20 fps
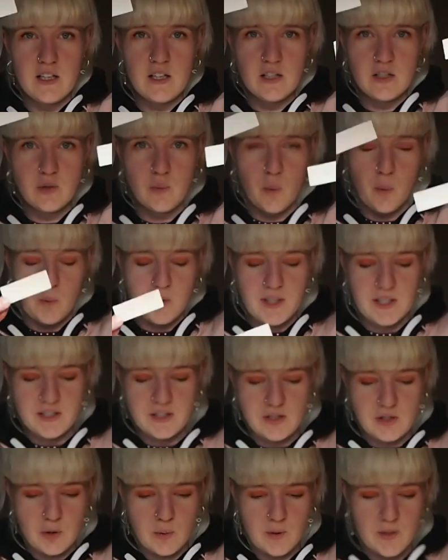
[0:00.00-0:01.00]
So what we need
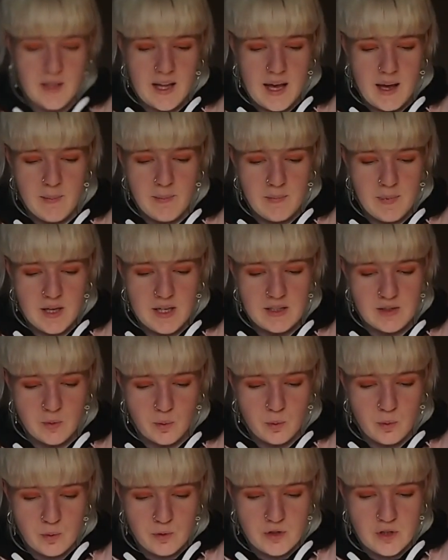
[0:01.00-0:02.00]
to do in them is
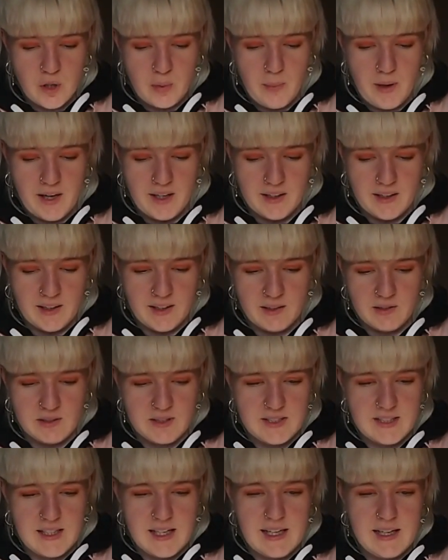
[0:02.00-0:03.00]
also make a little
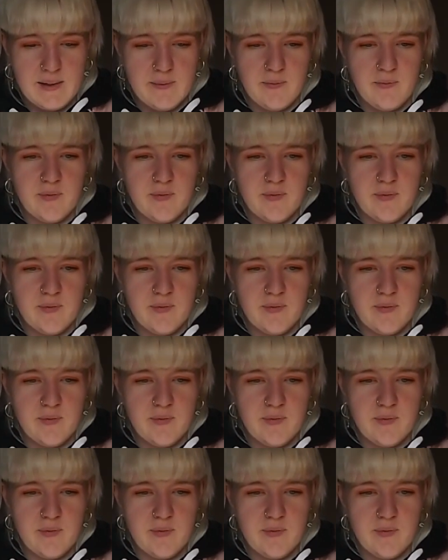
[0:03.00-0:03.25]
slit.